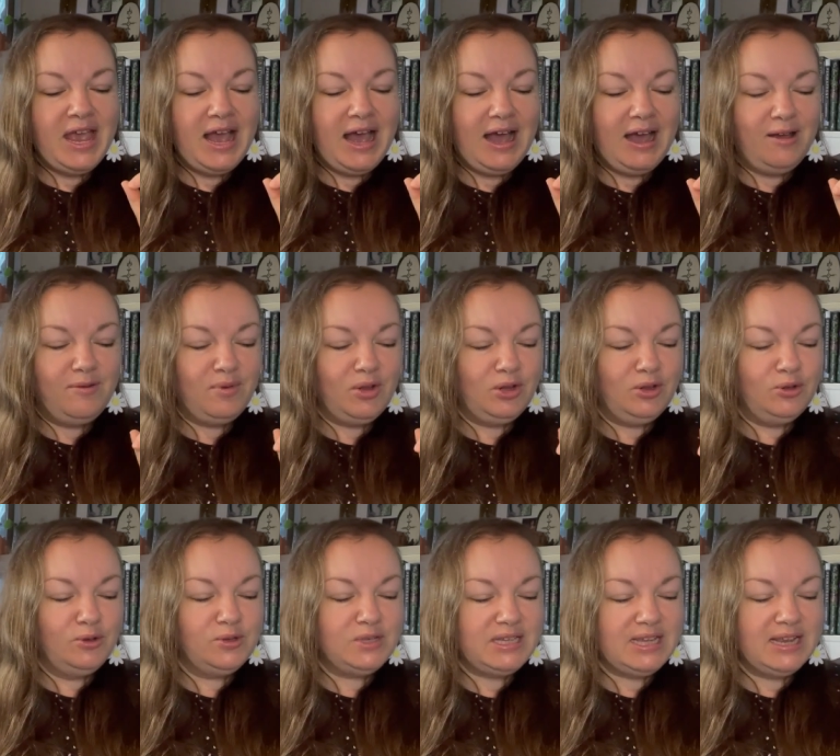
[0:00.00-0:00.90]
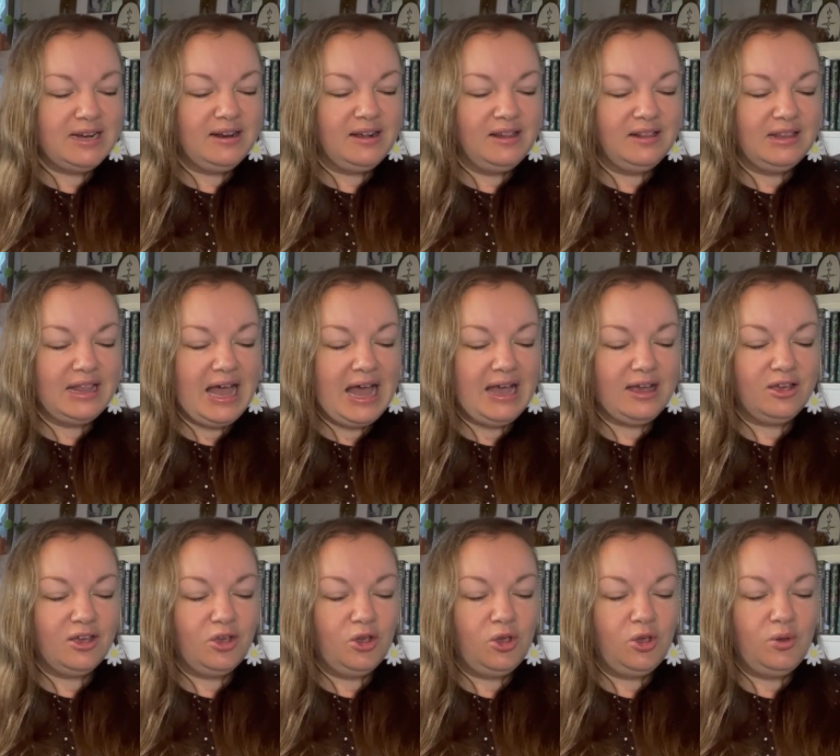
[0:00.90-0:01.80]
um, Lucian
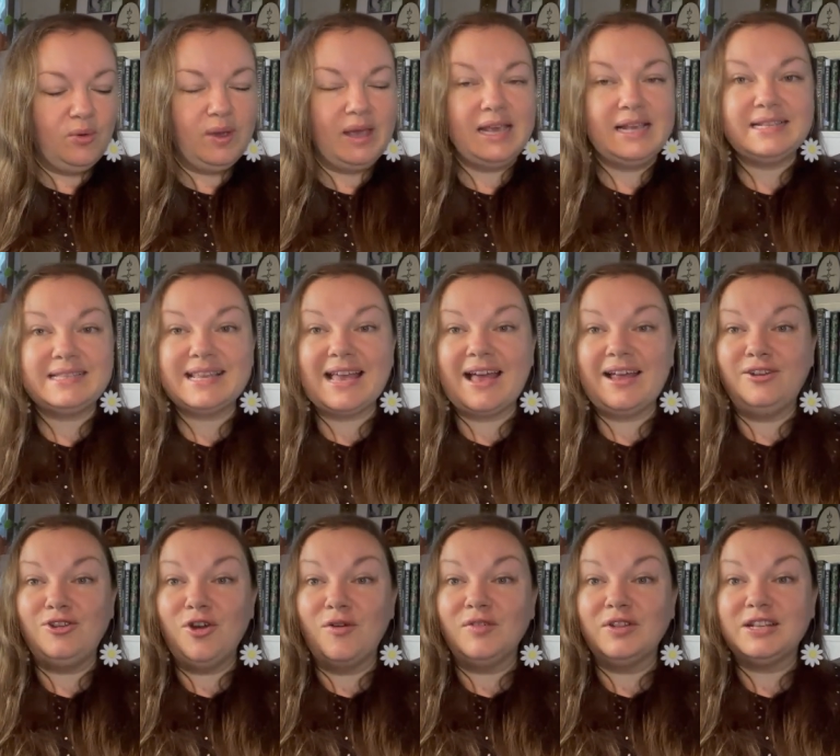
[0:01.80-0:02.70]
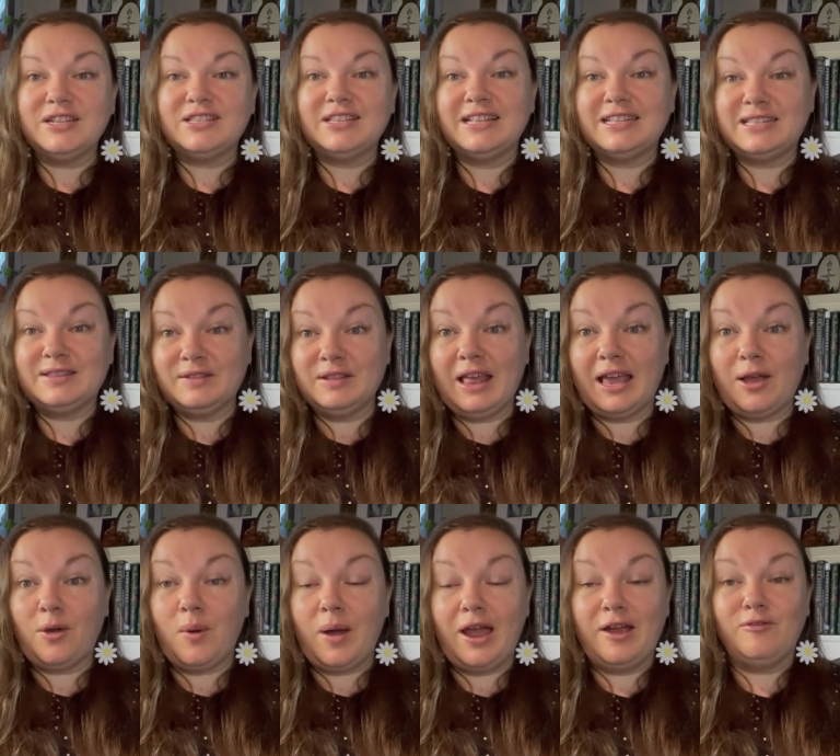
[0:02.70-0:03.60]
Clark, who is a novelist that's
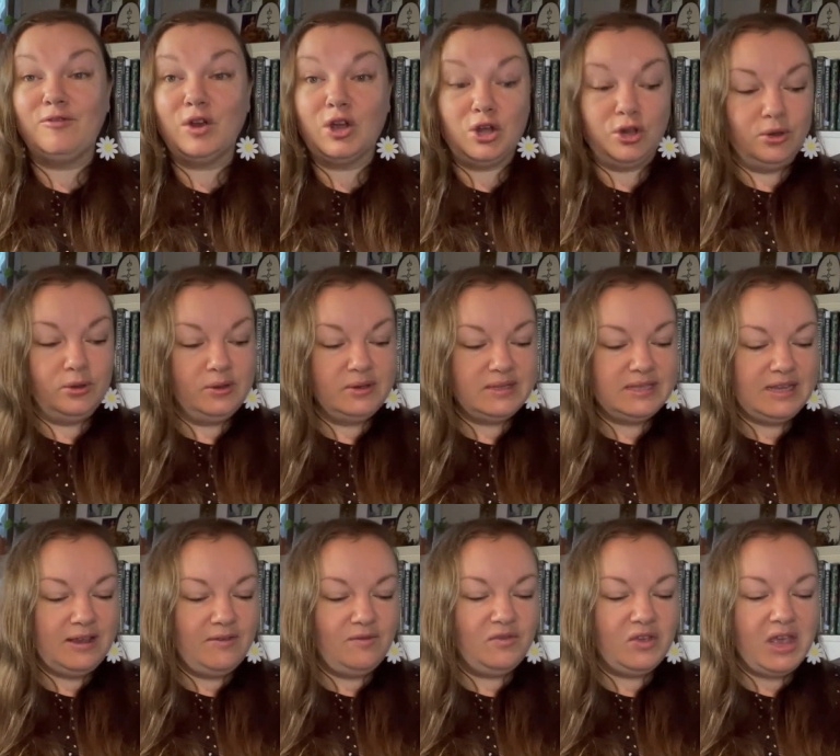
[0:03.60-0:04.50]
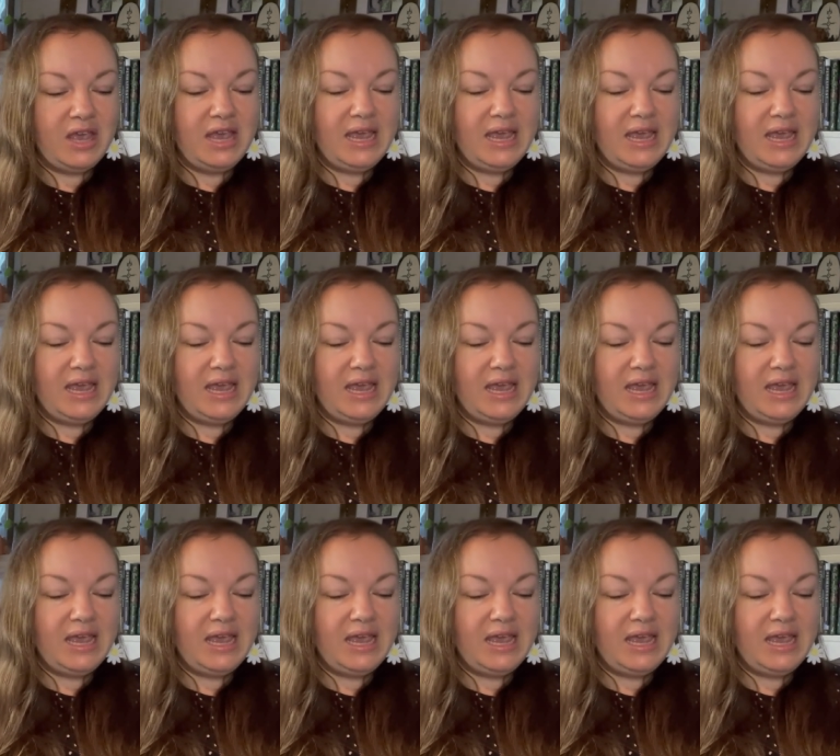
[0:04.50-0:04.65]
like quite reclusive,